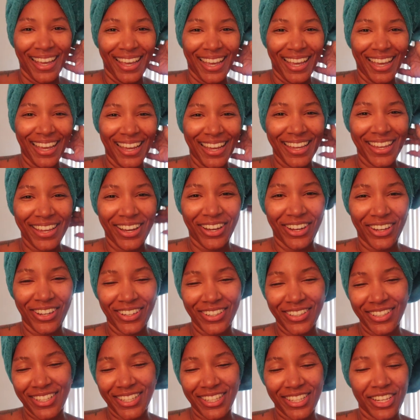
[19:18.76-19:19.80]
Hey
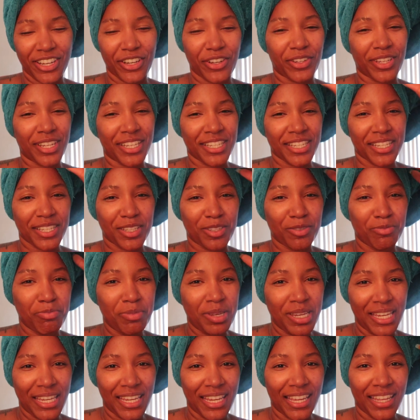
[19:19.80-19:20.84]
y'all, so this is
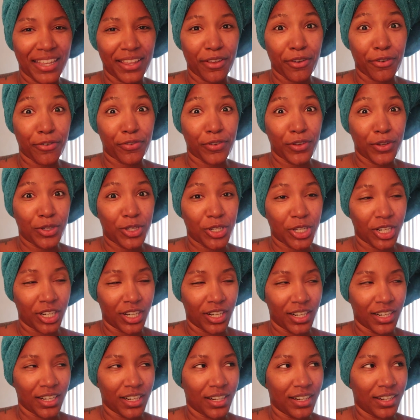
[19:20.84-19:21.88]
me in the
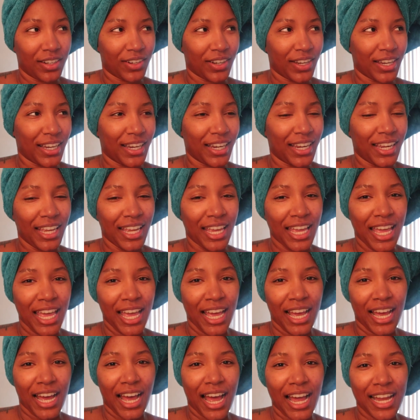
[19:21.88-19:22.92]
future, okay?
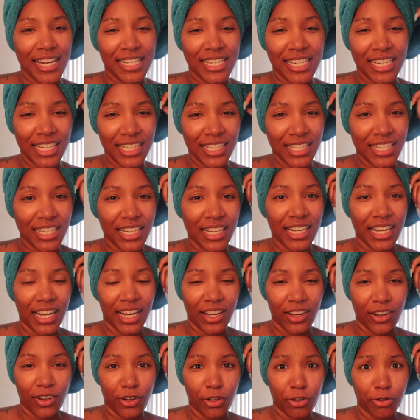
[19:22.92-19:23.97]
I just
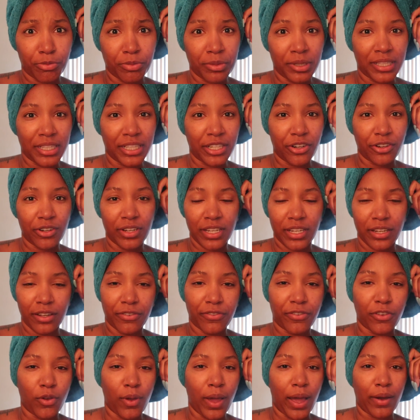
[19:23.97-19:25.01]
got home literally a
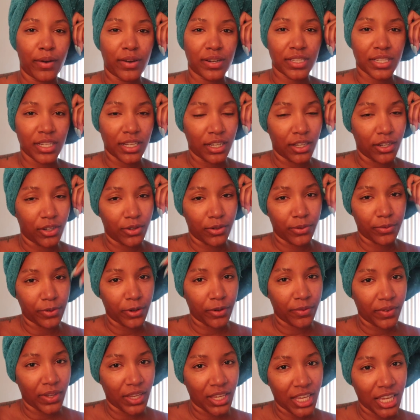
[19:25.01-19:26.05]
few hours ago
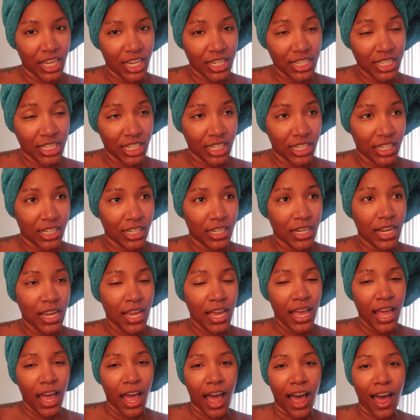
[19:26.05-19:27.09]
from vacation.
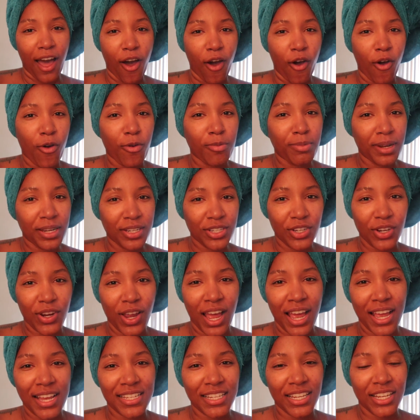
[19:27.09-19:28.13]
I hope that you
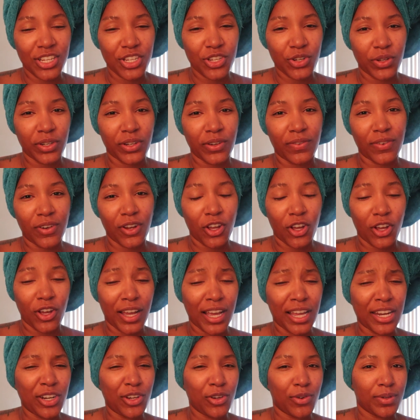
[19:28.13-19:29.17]
guys enjoyed the vlog.
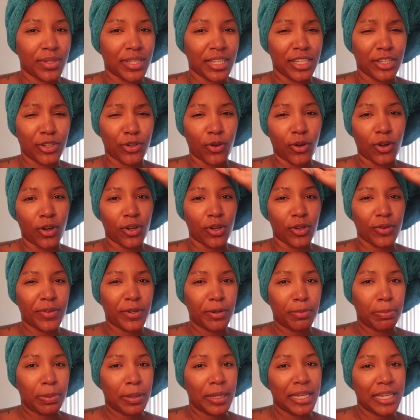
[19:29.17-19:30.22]
I know it's a little all over
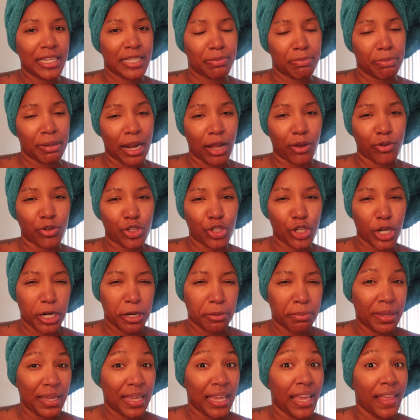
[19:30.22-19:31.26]
the place, but I was trying to
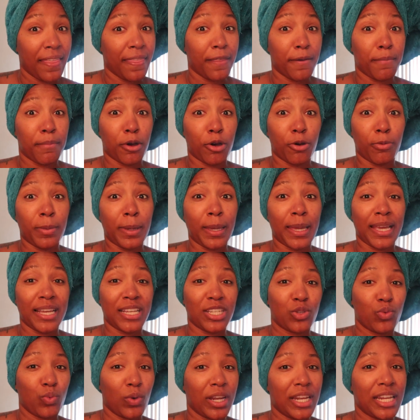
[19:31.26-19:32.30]
be in the moment
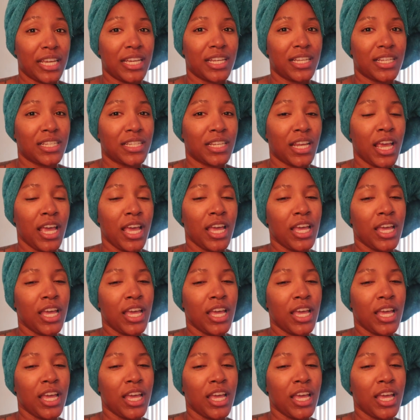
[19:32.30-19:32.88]
as well as